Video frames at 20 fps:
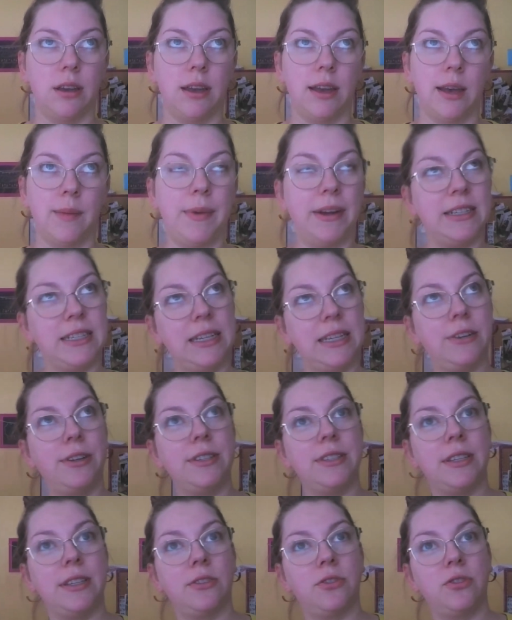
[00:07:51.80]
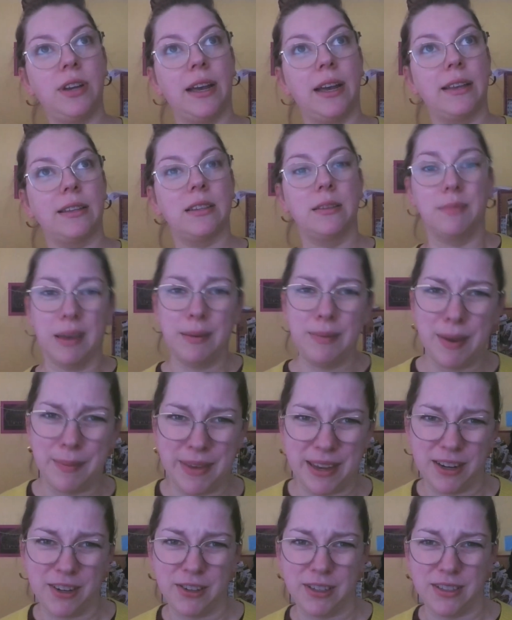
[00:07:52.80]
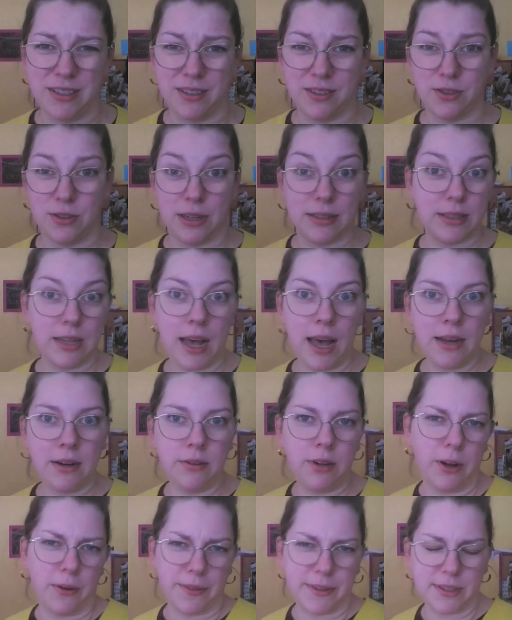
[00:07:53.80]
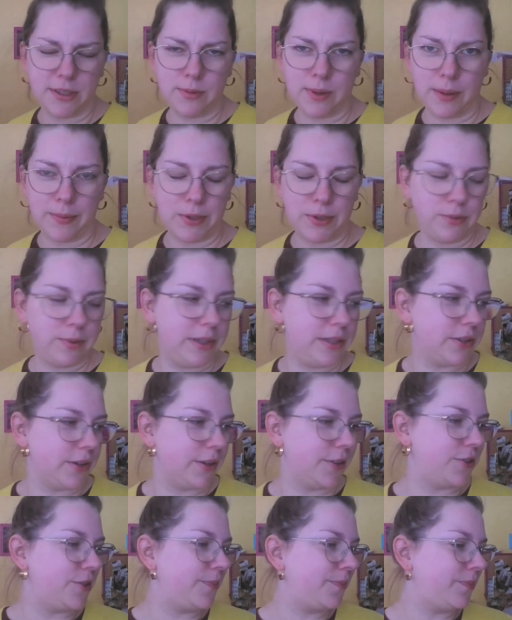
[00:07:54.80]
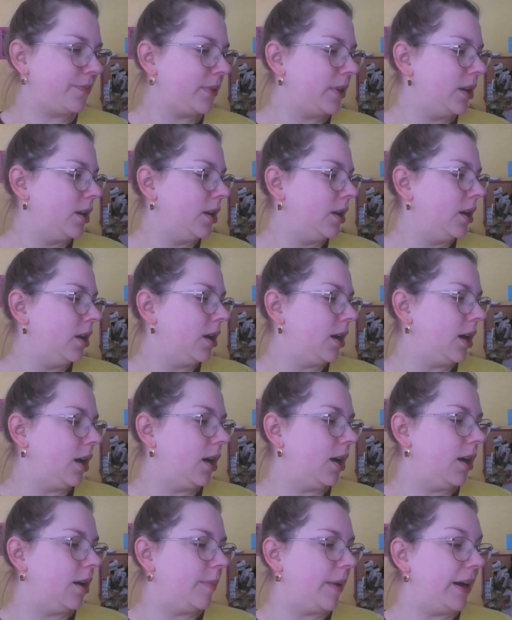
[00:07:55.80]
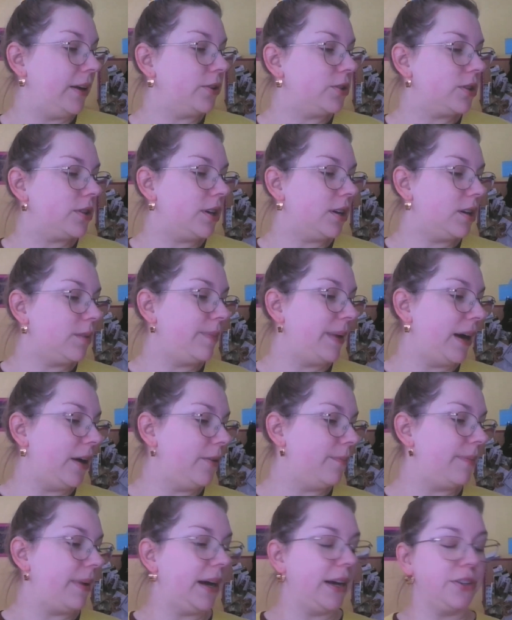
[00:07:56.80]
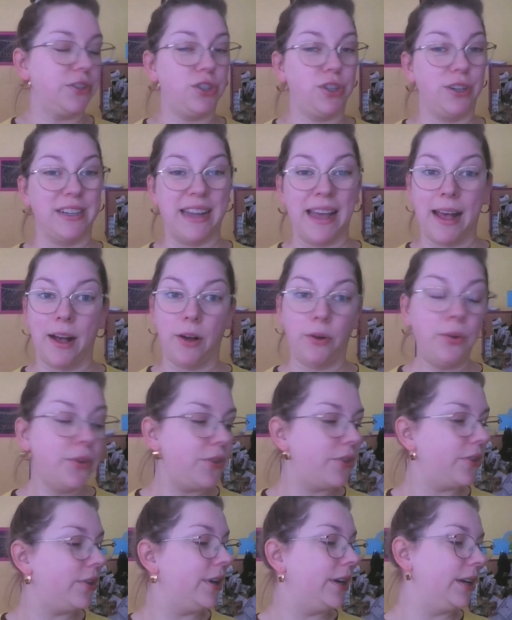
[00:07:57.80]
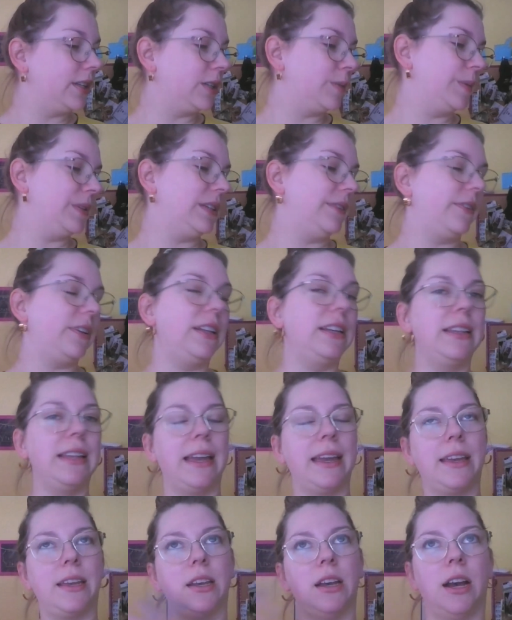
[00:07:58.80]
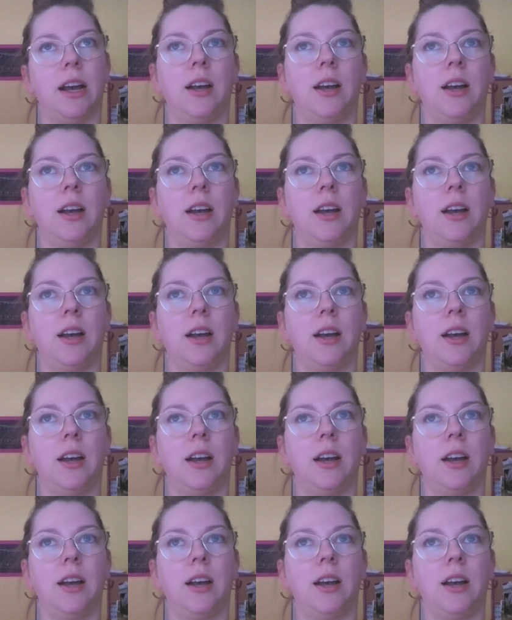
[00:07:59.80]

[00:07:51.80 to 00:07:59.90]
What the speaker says: am I decreasing stress? Maybe I'm increasing stress. I don't know. This is why we do research. I also thought about posture and health, specifically like